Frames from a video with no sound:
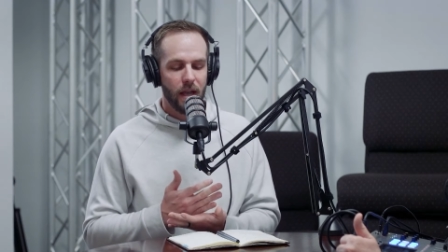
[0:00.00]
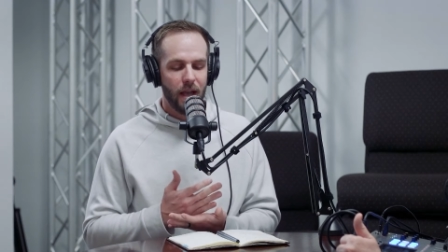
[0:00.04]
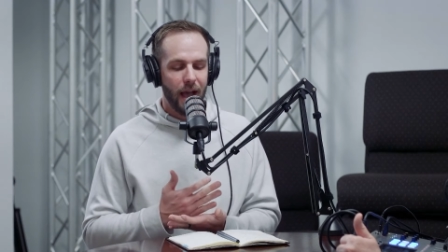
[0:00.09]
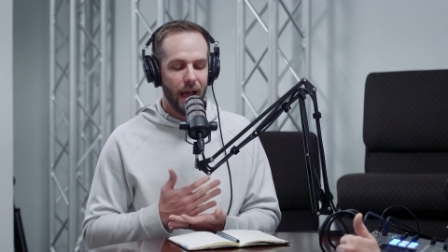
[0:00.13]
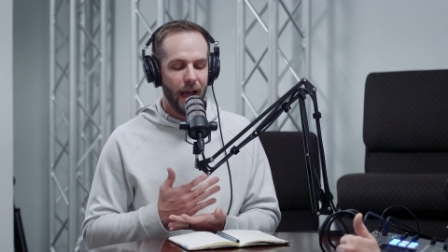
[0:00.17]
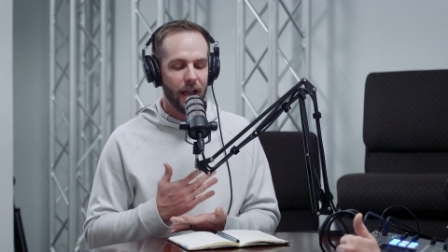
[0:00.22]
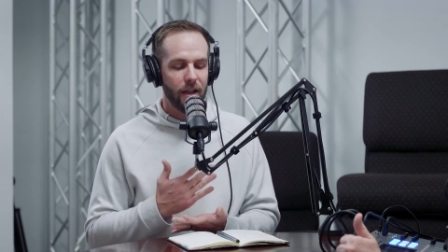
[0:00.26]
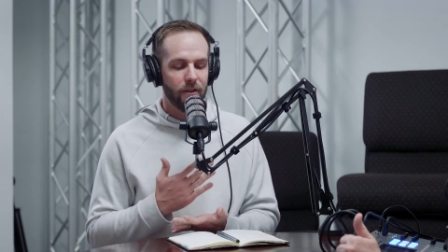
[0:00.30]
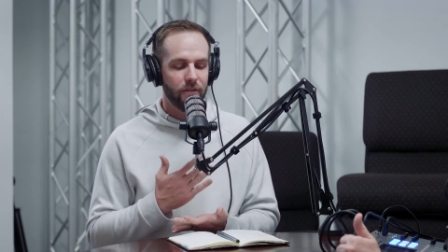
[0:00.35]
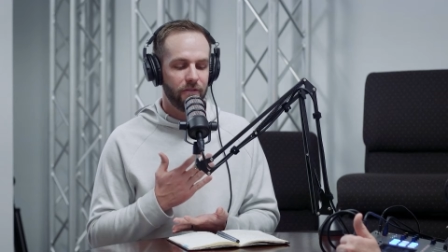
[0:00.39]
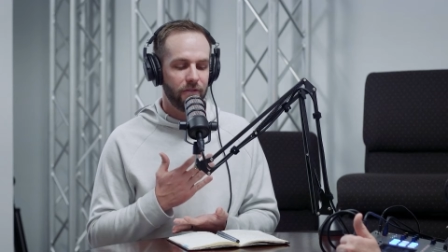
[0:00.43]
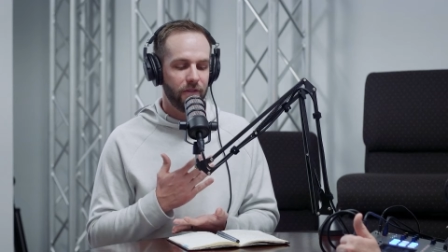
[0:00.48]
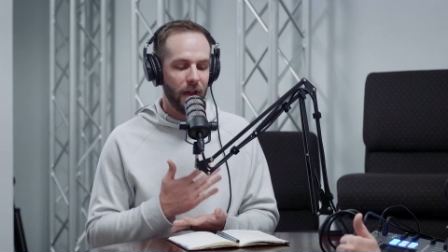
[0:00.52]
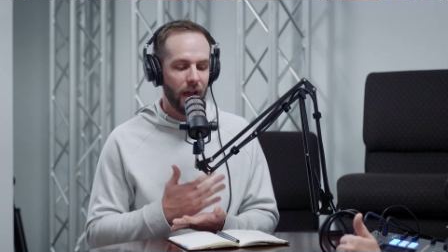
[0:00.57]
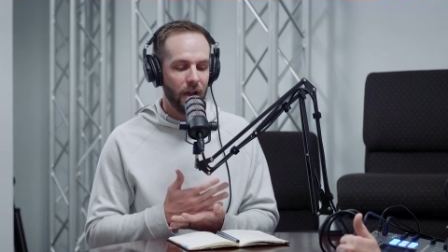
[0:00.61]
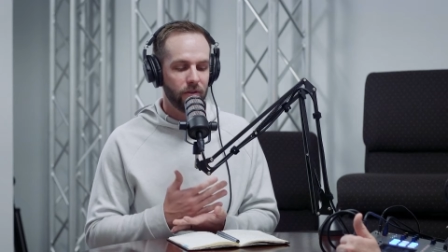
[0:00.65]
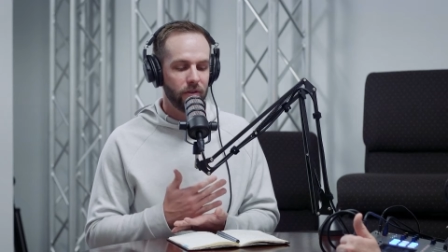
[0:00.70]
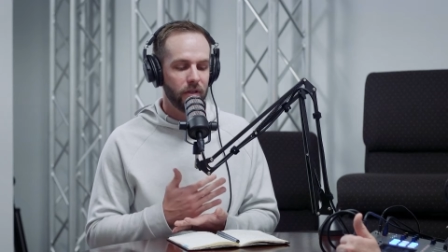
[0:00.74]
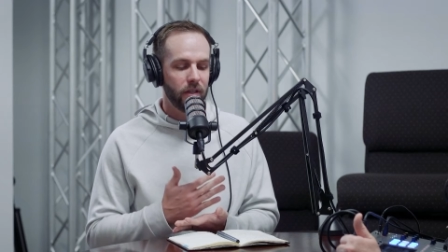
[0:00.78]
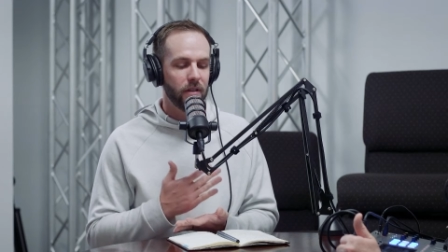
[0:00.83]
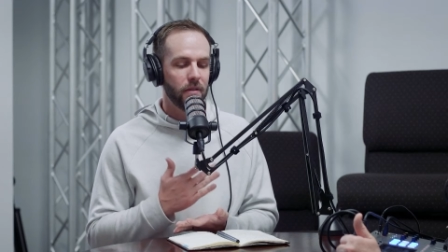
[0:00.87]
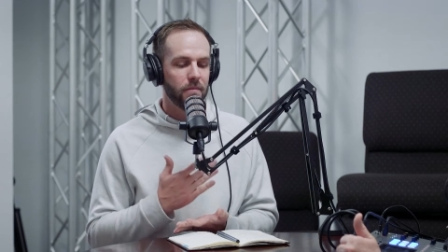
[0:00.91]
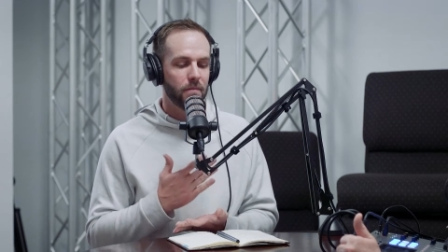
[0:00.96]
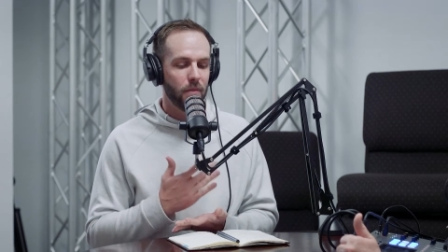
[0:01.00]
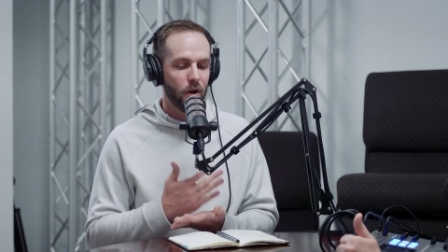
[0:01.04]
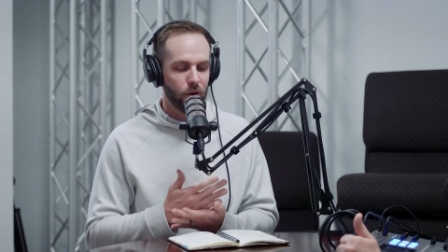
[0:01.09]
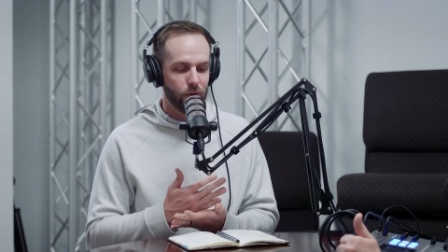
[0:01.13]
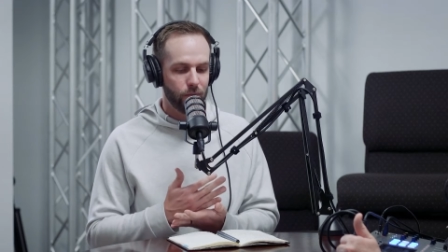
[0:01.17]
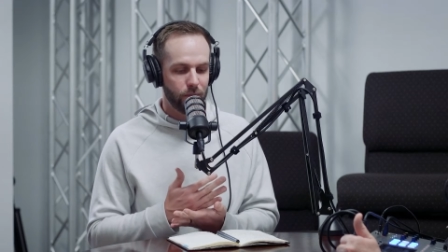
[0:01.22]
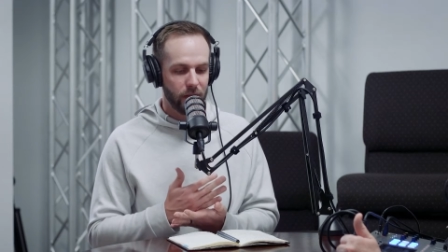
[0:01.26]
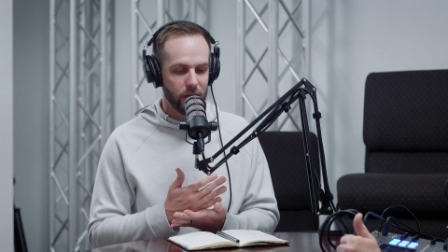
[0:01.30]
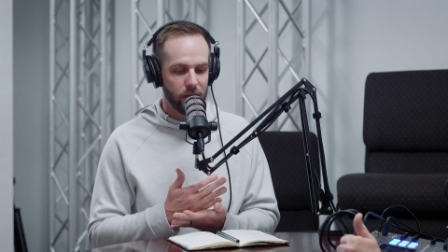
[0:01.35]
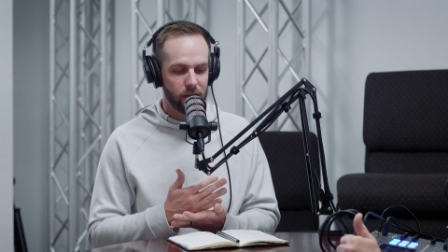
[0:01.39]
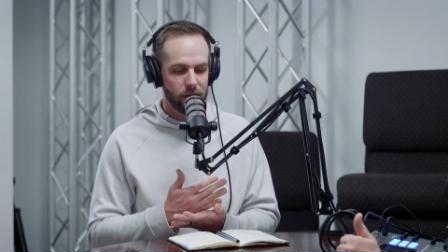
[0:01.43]
I have found in the
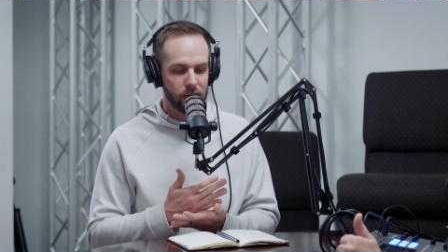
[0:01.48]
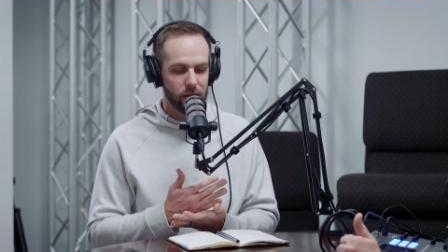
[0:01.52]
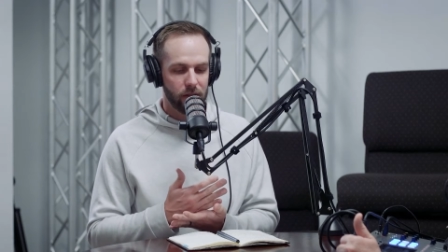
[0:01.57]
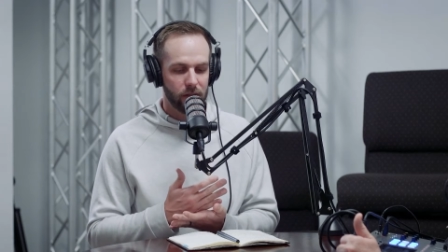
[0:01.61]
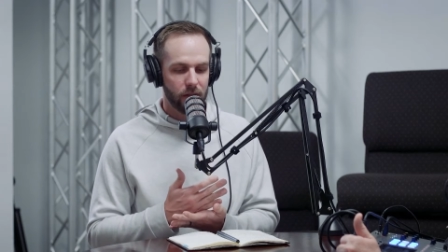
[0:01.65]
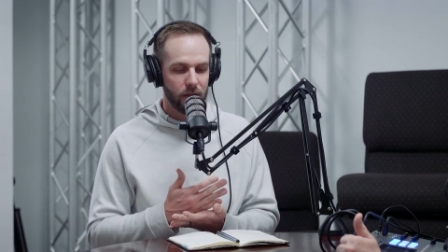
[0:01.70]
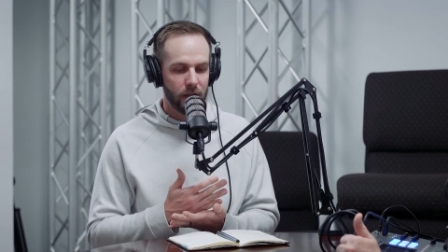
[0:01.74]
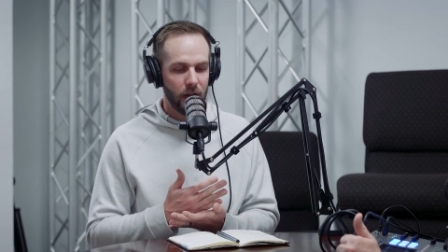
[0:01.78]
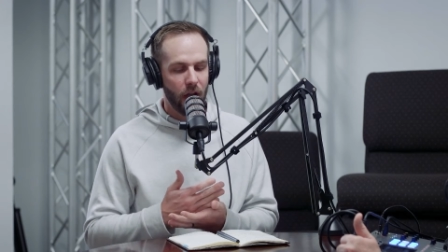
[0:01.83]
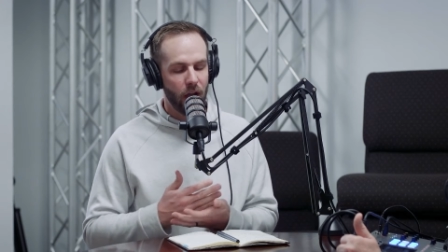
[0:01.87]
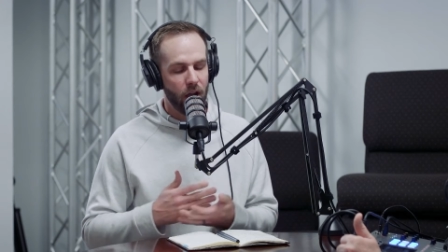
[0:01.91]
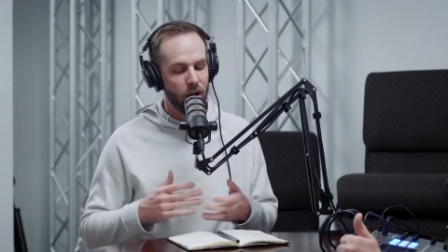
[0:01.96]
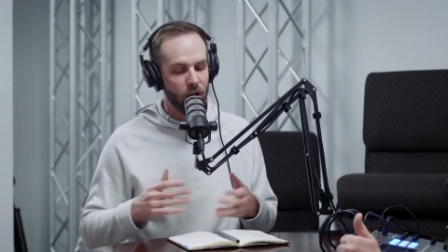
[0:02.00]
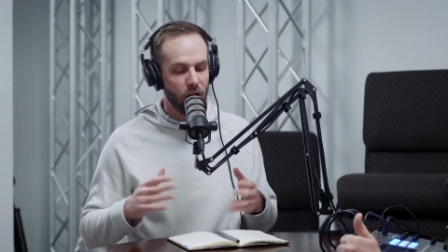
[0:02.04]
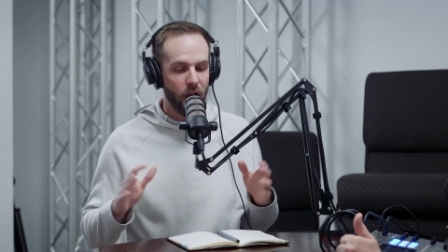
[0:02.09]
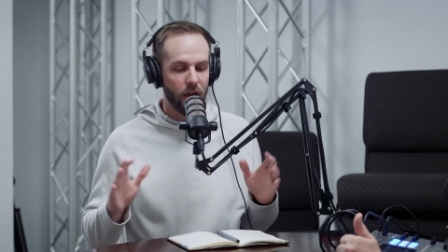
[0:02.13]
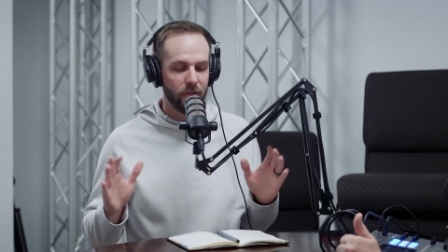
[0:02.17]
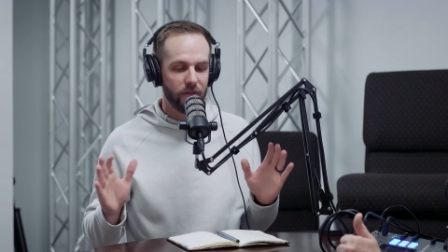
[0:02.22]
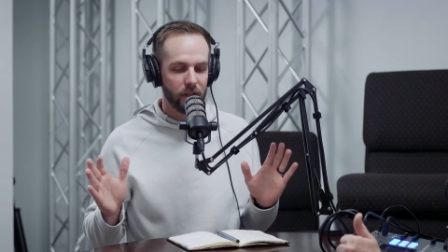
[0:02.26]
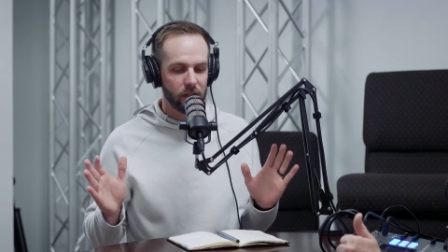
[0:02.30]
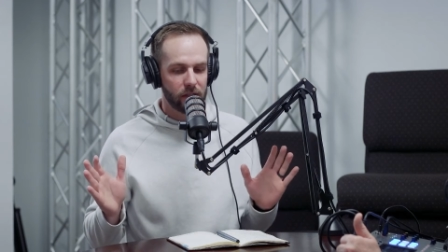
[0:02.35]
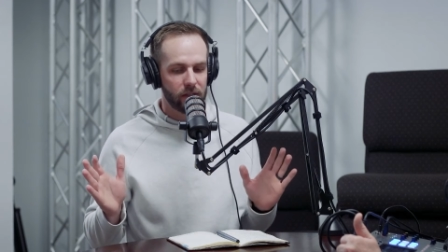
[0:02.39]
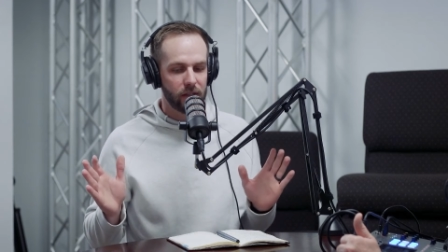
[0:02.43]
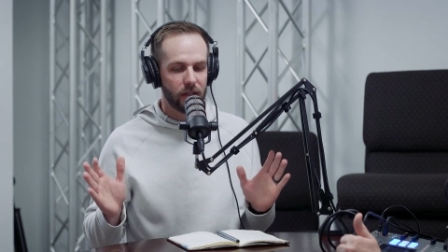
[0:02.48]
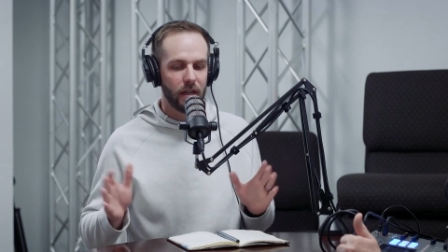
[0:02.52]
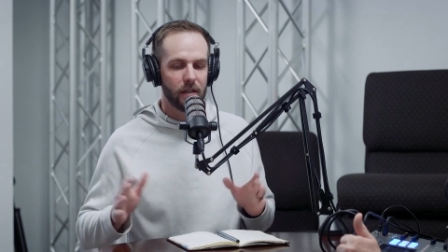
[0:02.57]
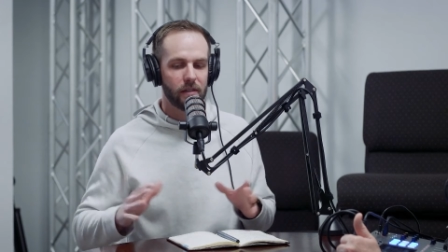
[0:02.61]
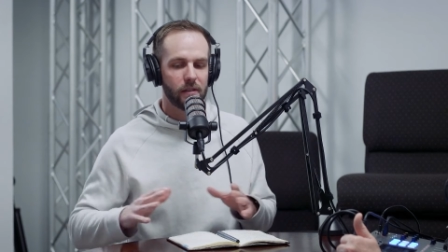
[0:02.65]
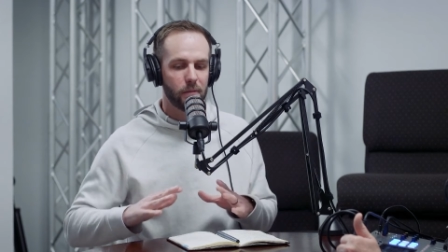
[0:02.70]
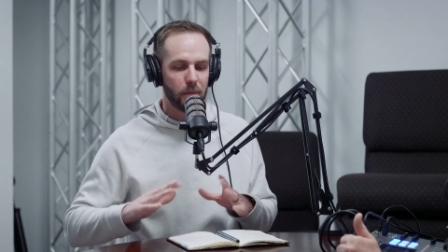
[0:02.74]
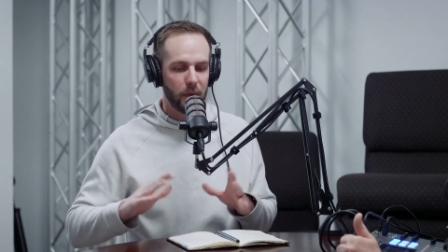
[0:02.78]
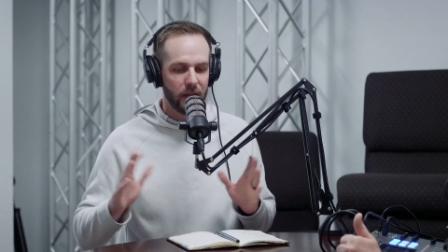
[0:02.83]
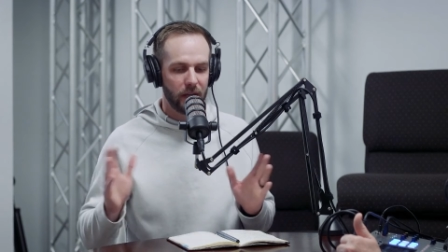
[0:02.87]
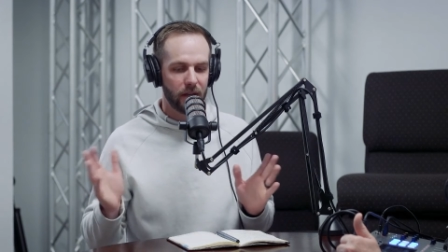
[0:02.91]
moments now and obviously I
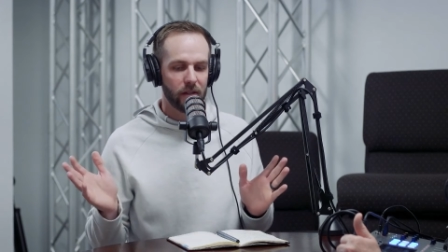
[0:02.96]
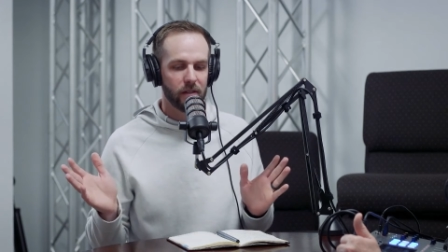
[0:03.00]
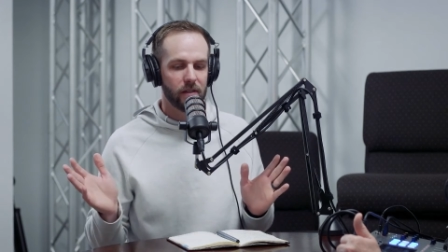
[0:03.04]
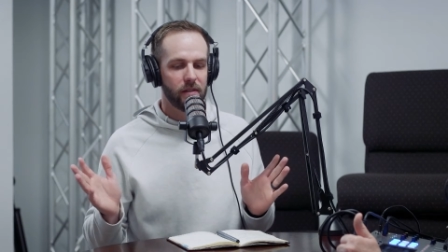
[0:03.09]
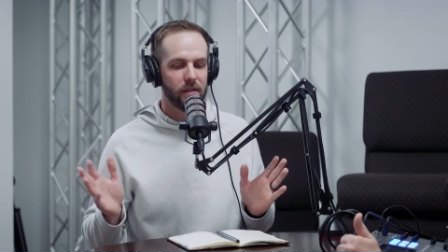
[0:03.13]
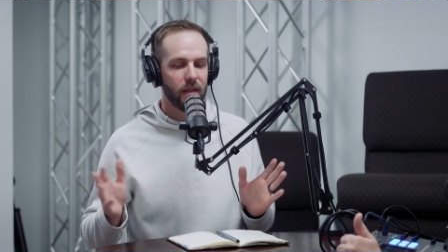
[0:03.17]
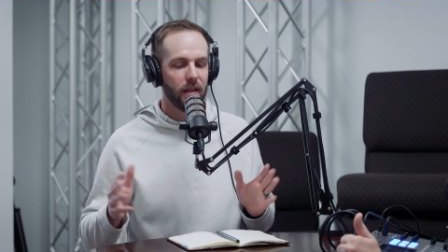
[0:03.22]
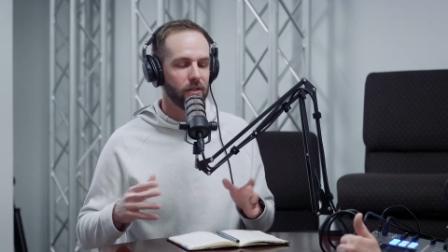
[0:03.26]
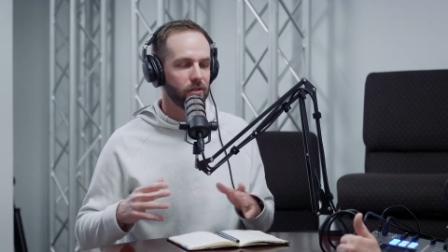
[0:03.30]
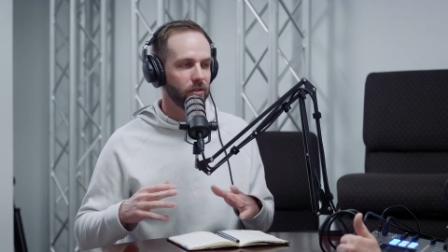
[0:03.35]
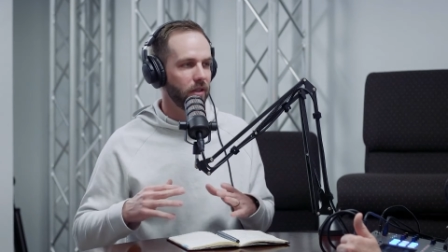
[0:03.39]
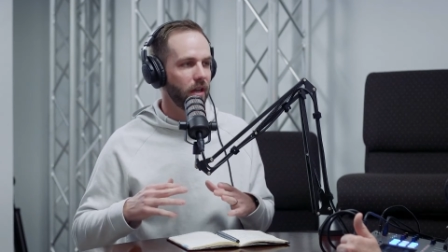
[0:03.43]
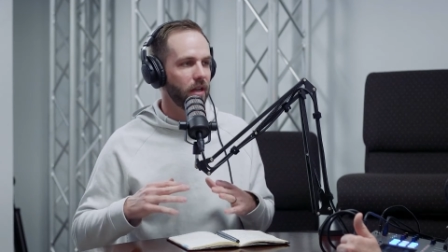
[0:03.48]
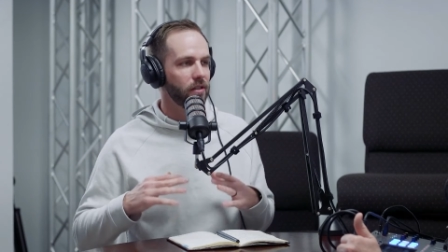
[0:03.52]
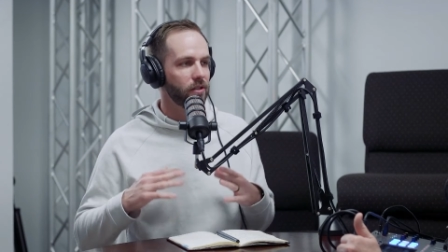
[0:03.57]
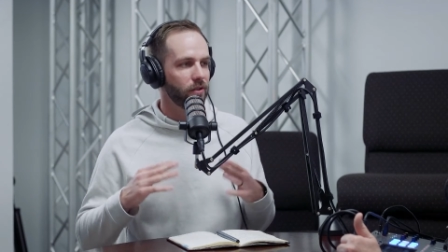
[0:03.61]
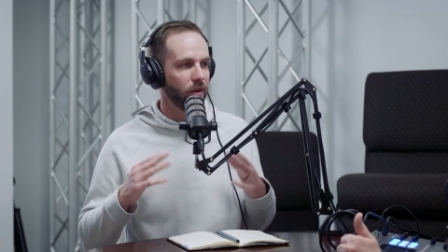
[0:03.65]
speak on stage a lot,